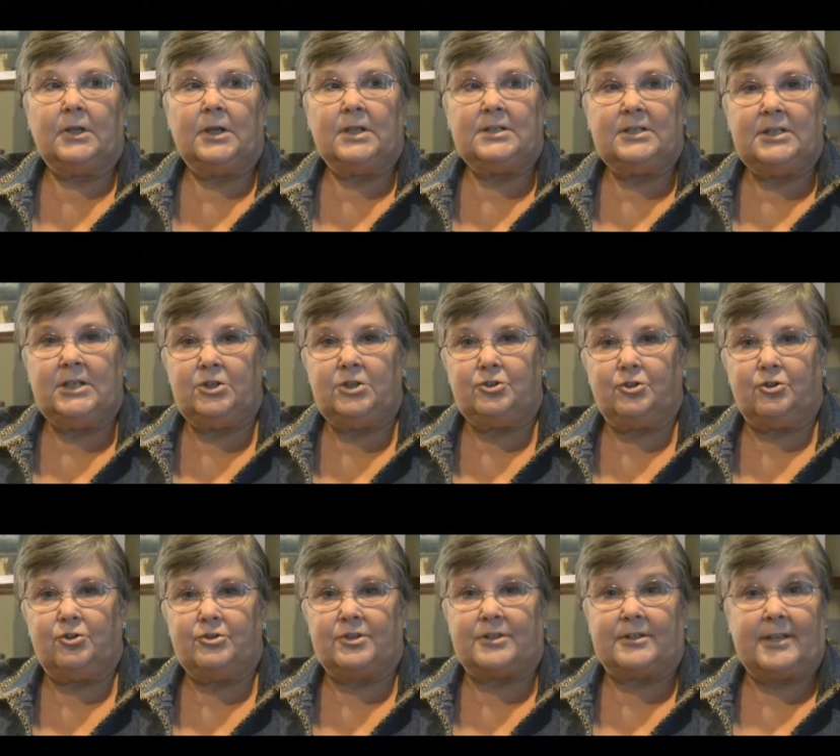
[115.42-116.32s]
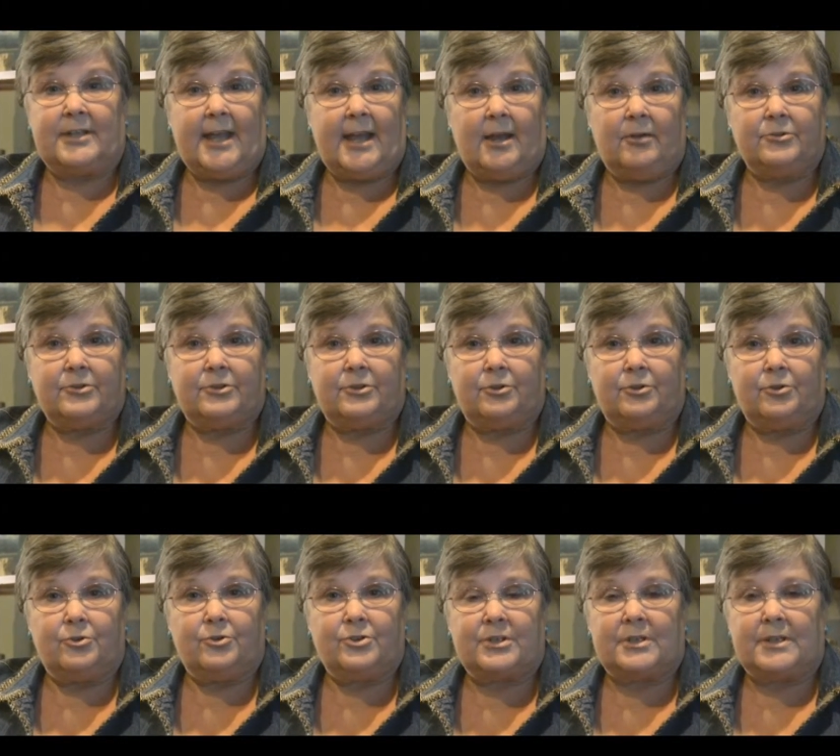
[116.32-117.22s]
teachers and
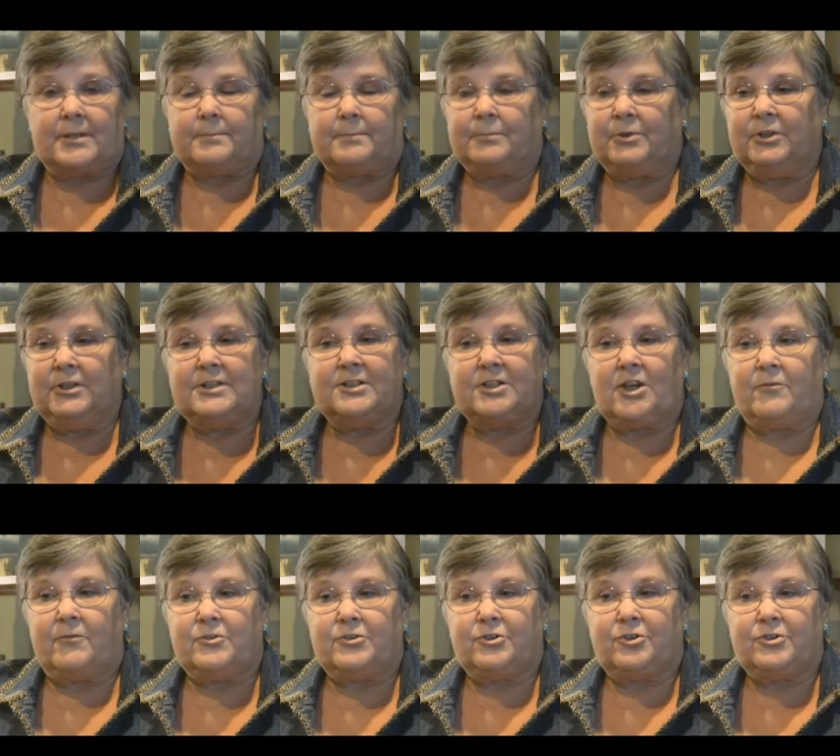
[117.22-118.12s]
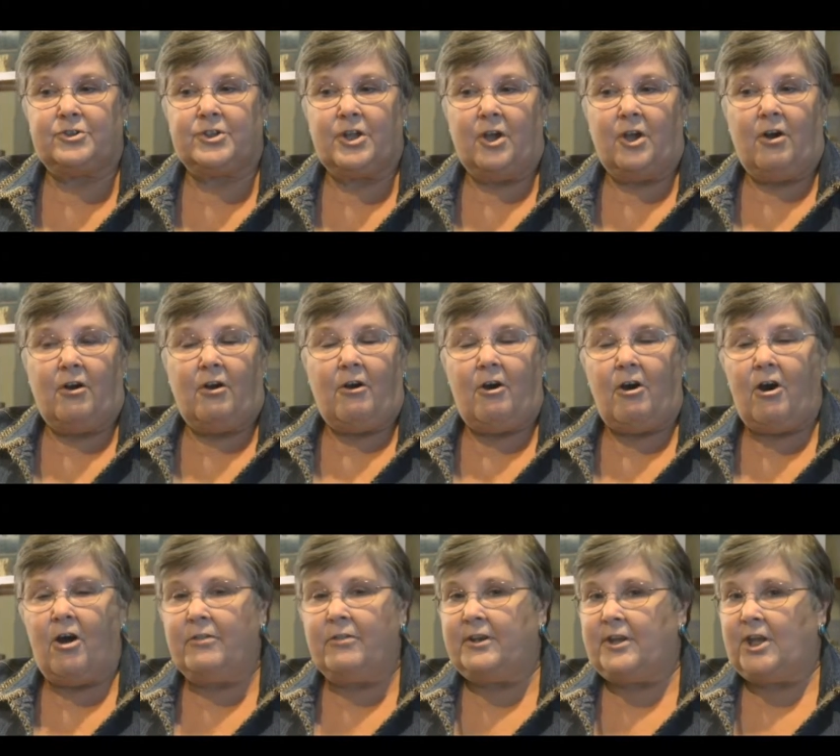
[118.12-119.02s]
counselors and police officers,
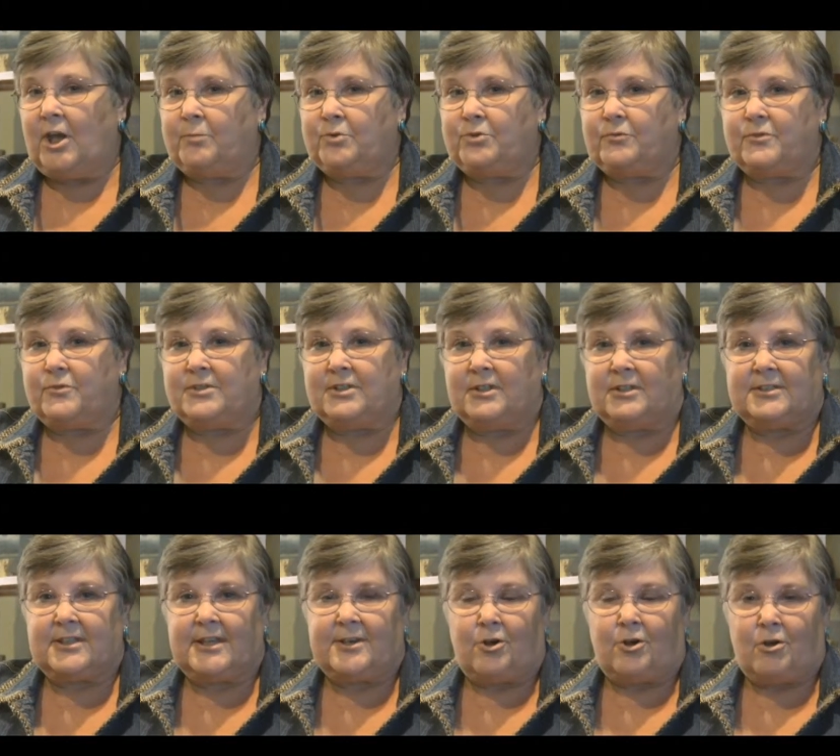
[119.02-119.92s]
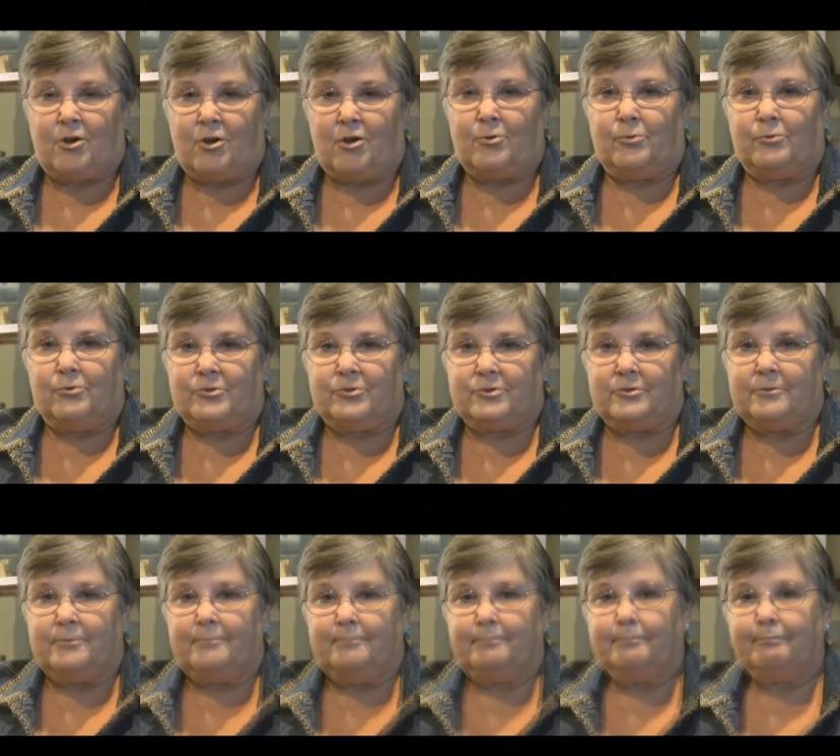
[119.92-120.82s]
all that help to facilitate our goals.
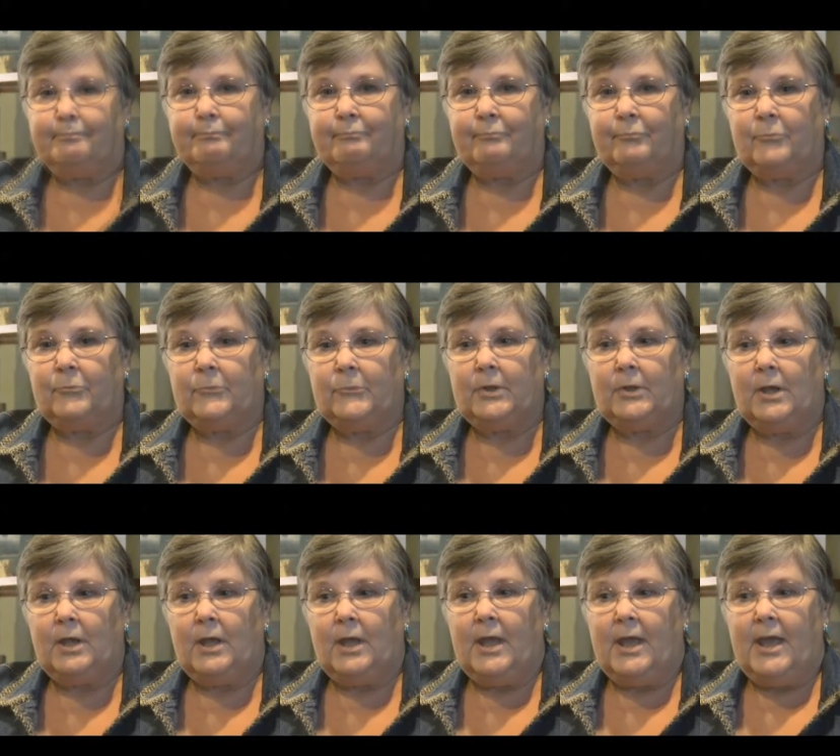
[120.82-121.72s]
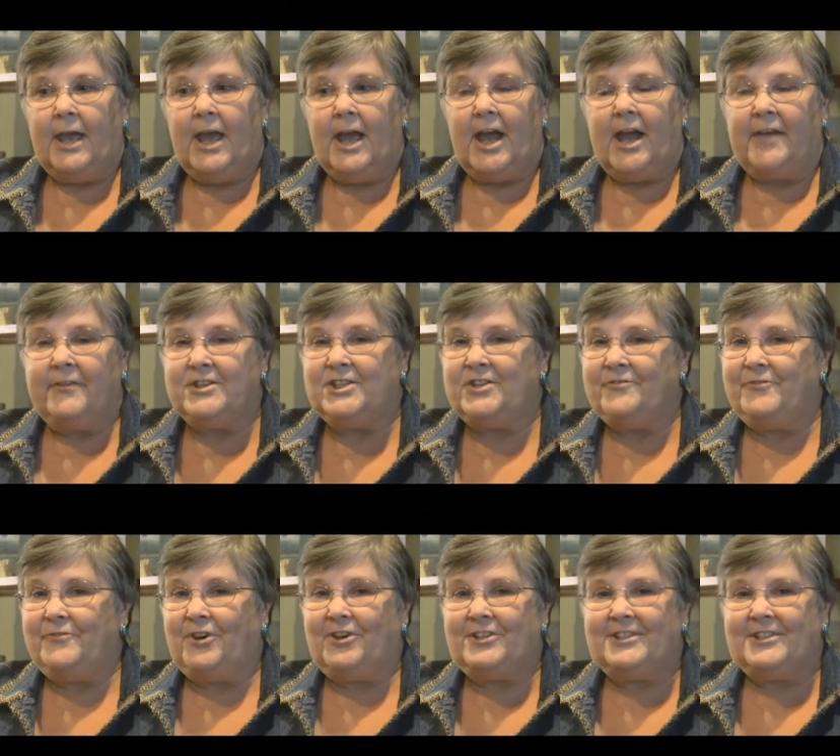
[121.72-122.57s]
Uh, this is a very